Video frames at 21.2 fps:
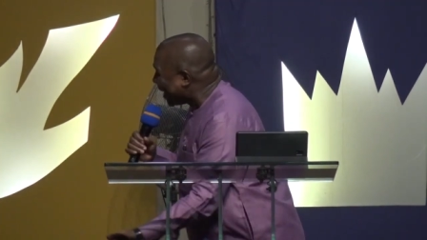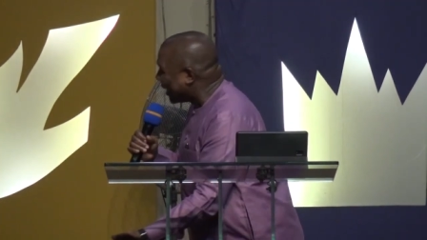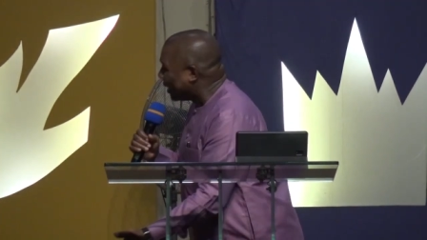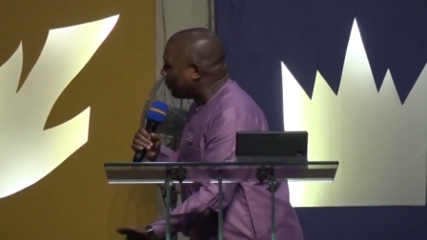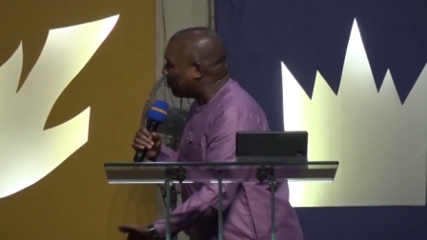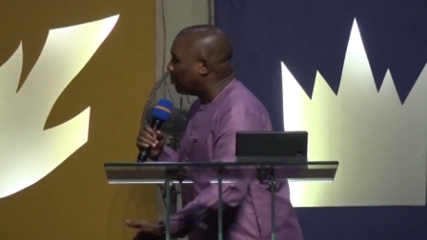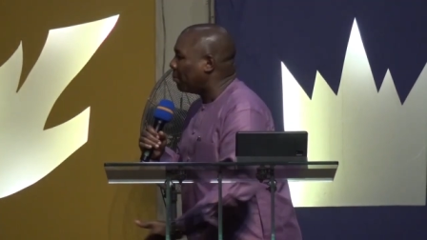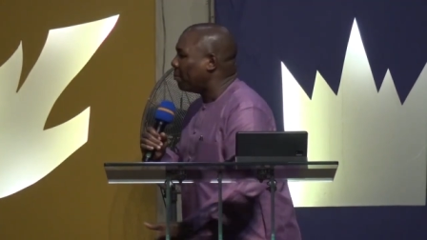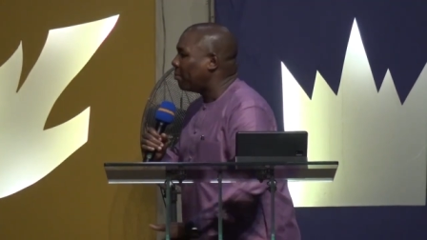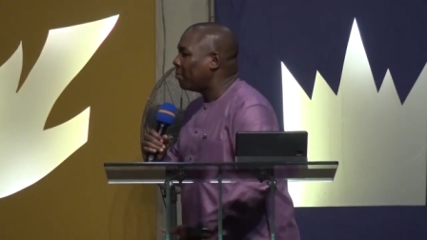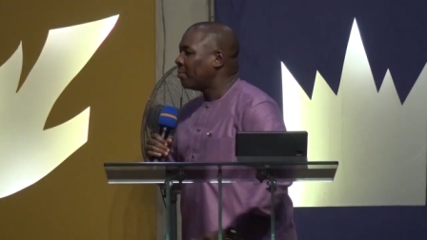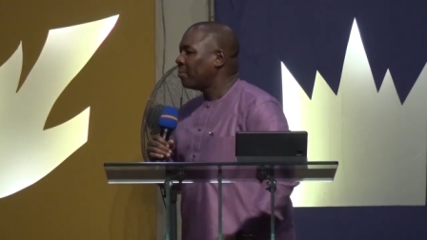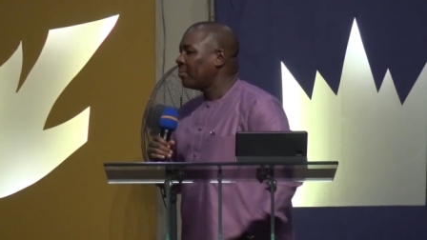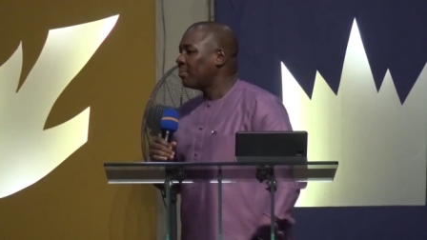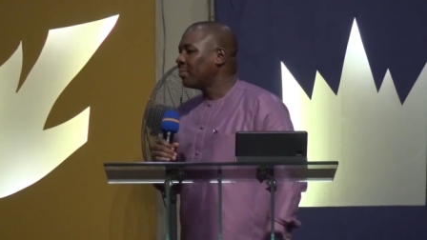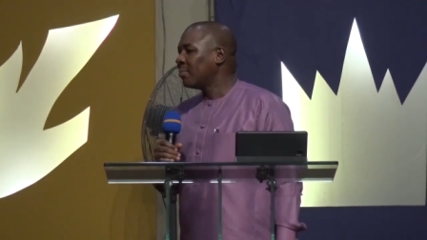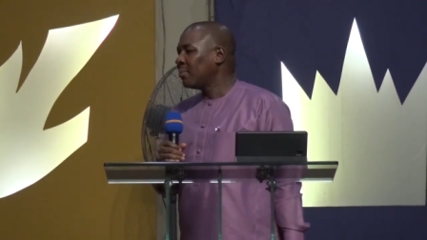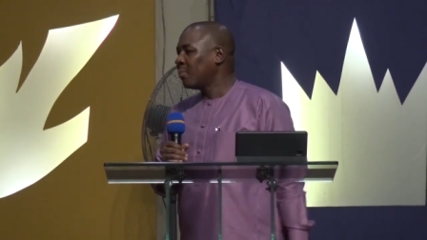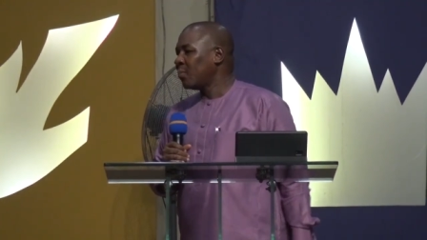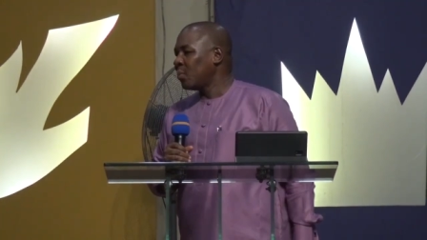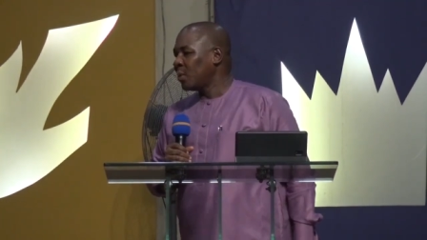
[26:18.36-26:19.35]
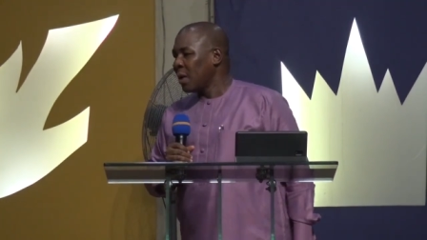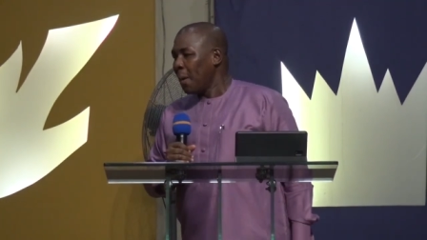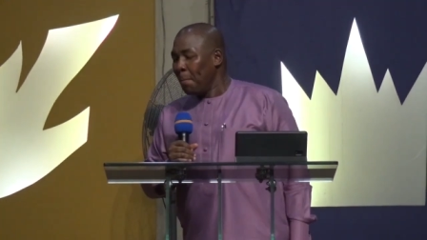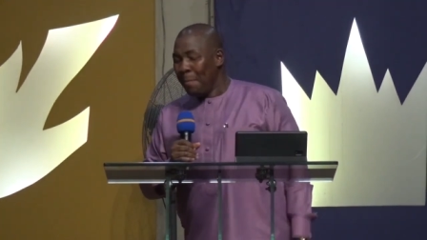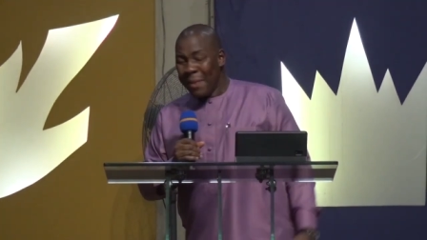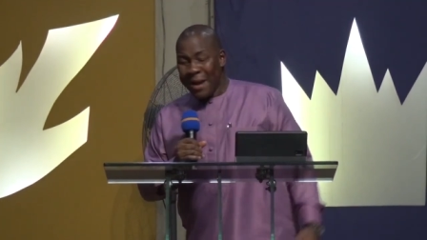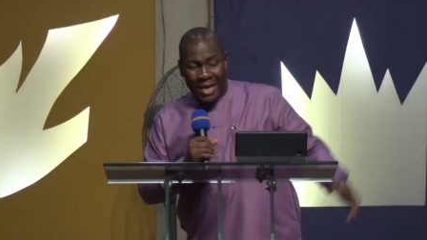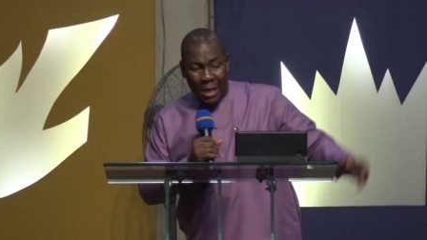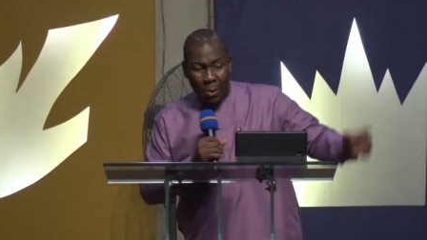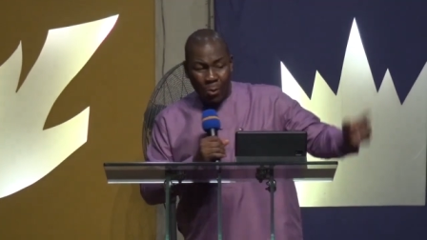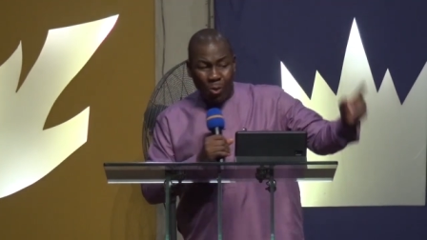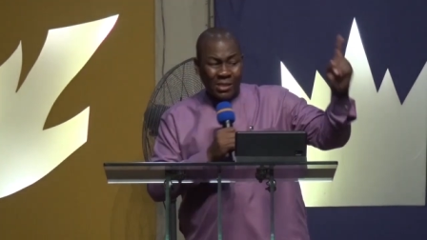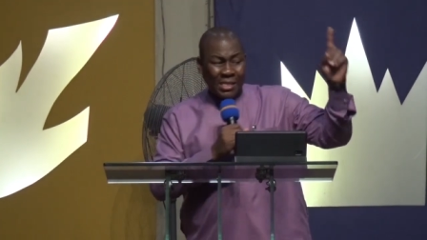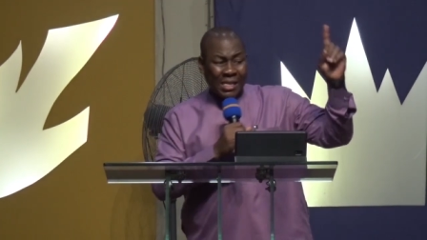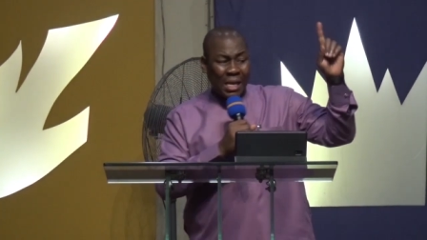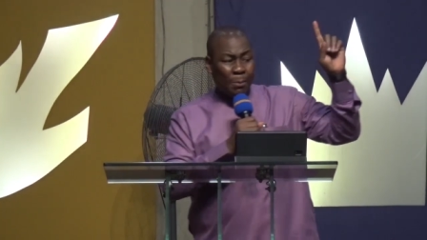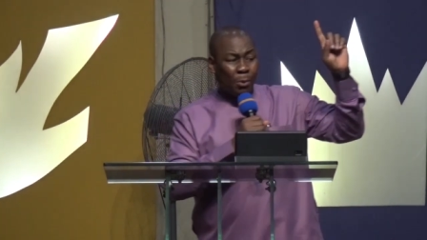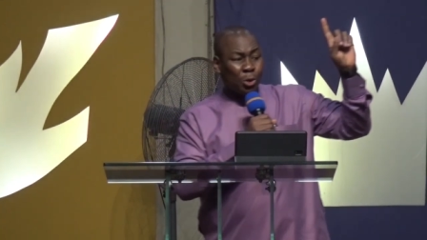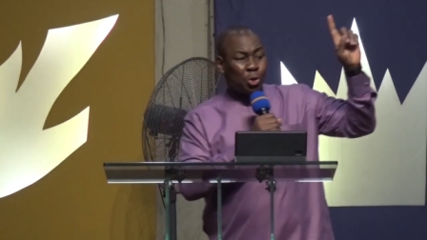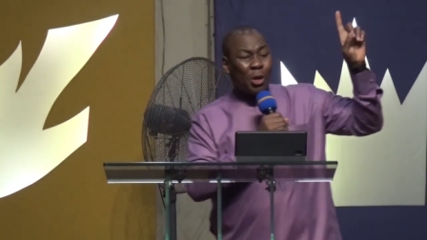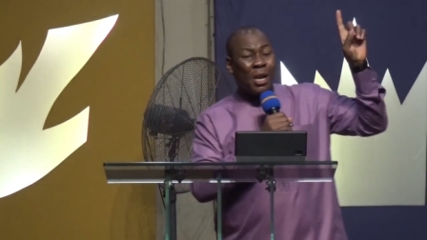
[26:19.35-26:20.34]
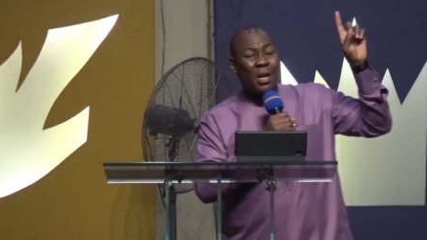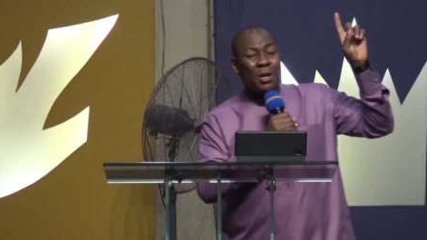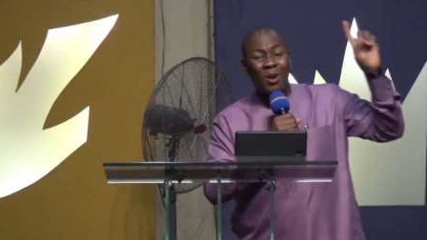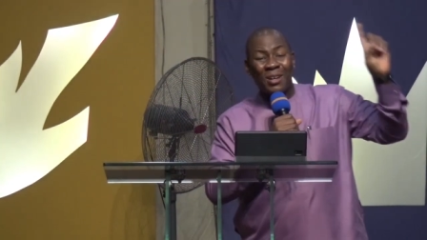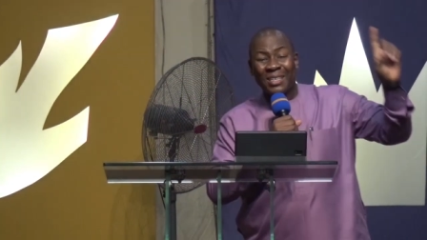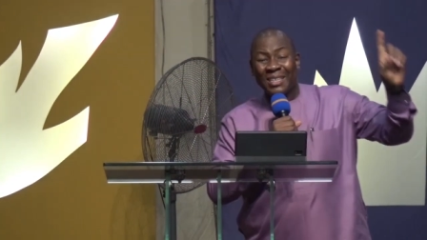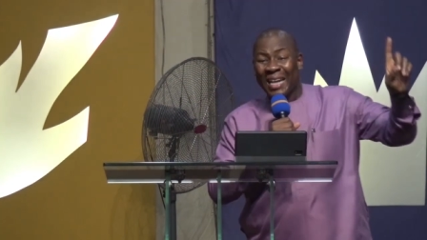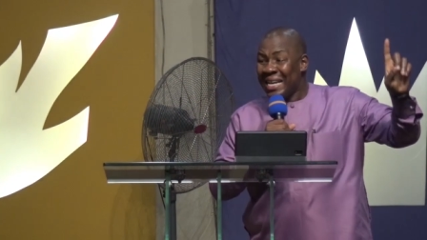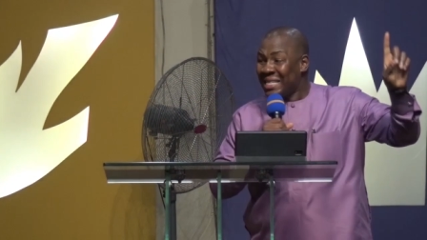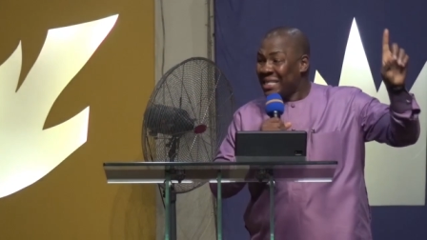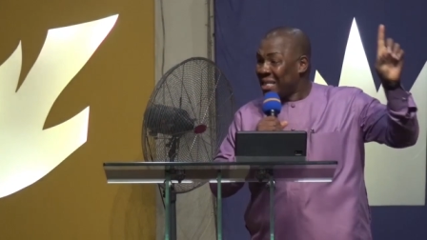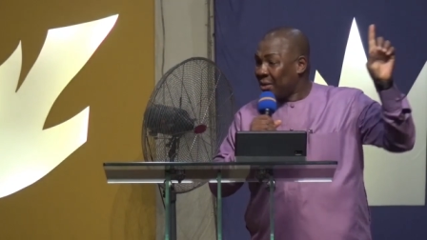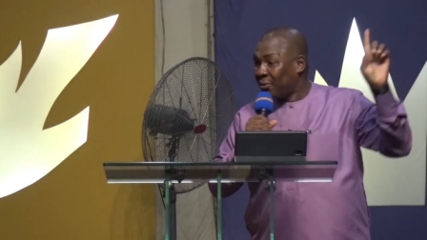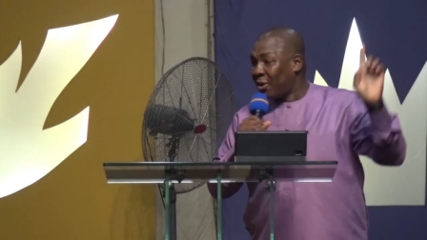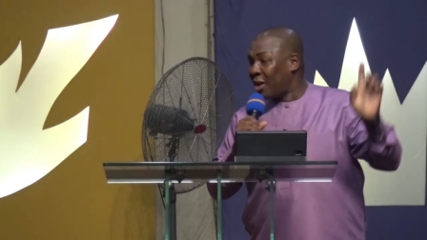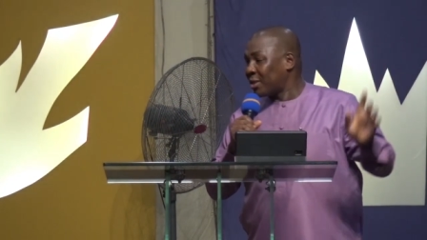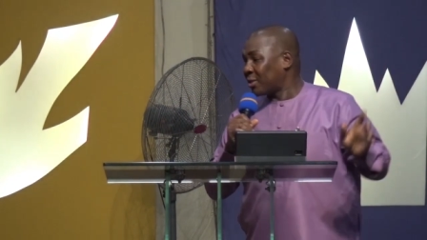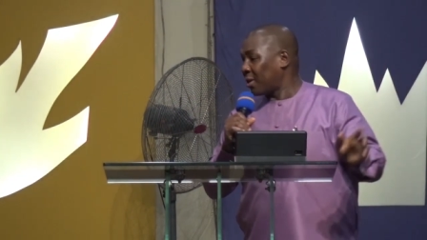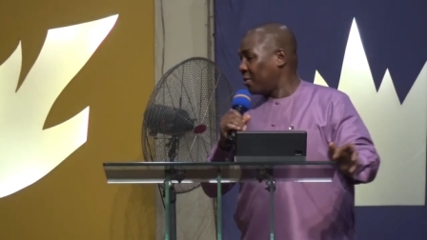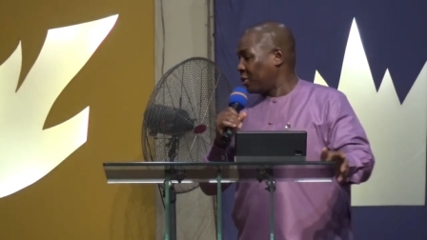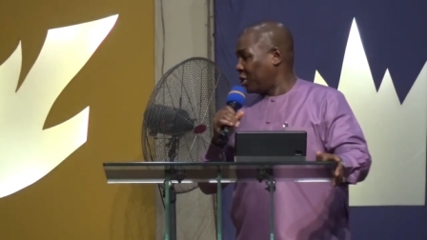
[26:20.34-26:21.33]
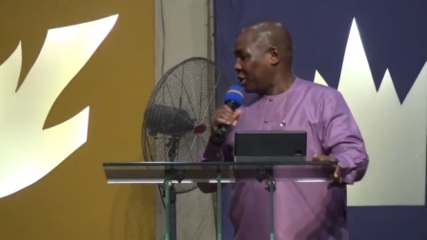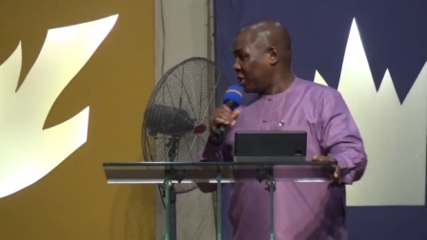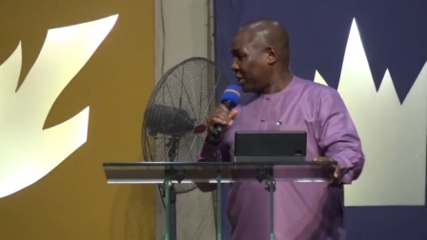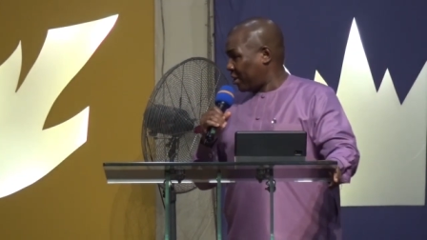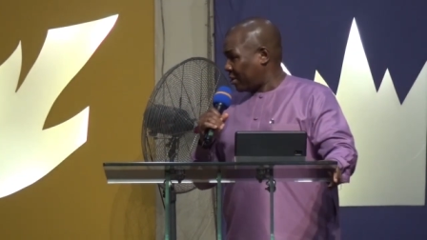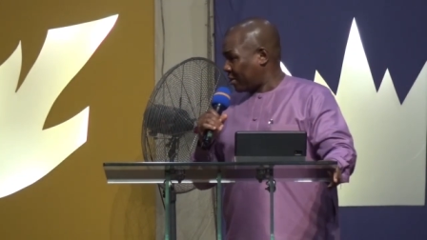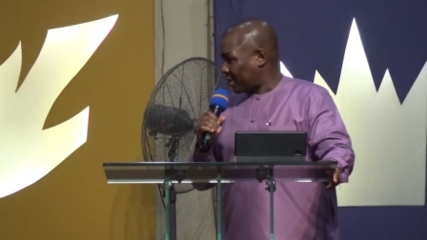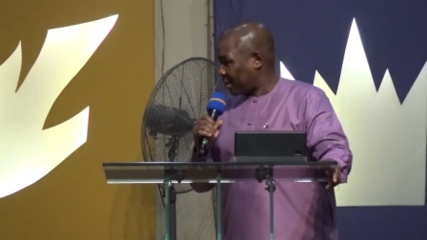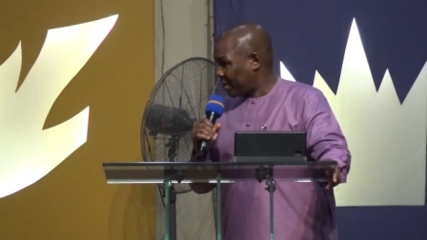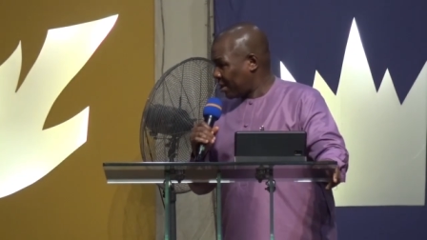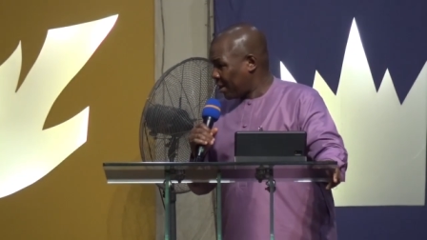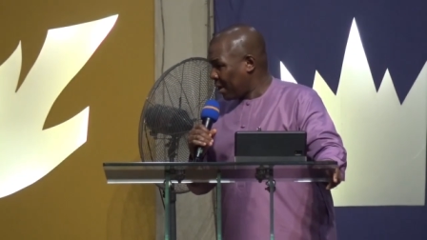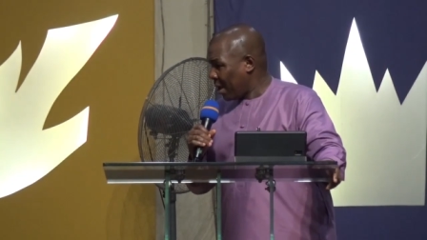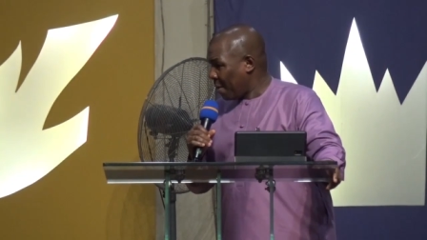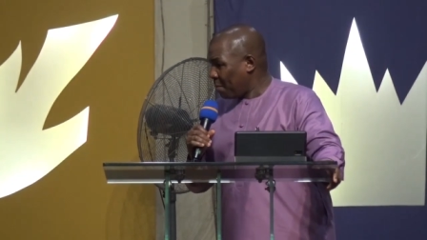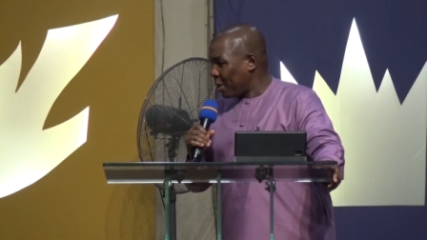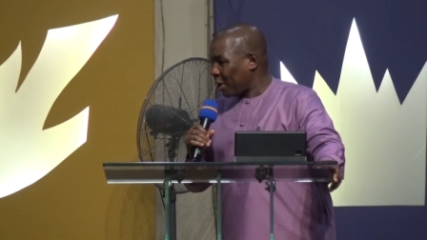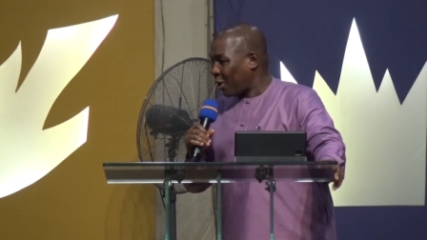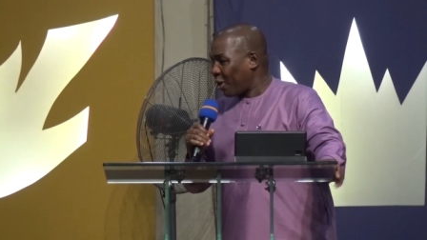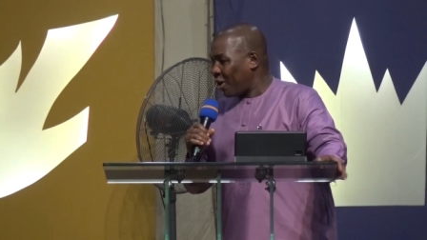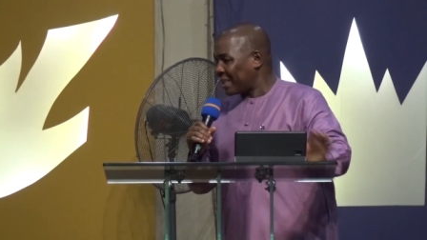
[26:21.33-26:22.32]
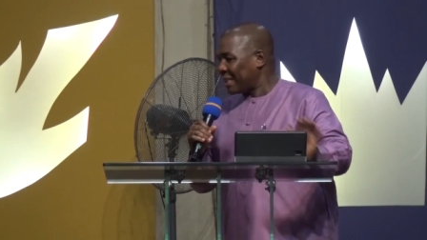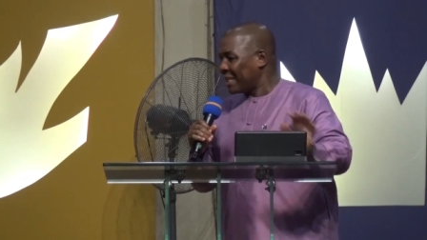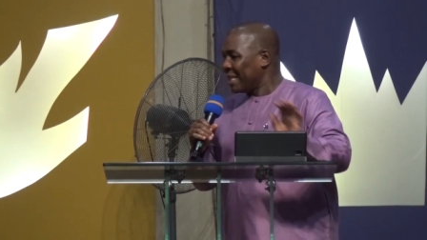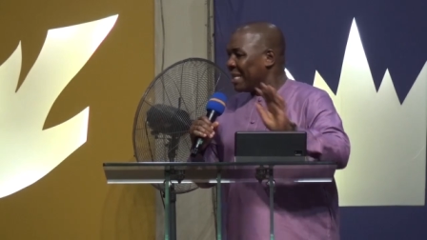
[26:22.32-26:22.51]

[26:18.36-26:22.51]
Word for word: him. Mary was able to recognize the voice of Jesus because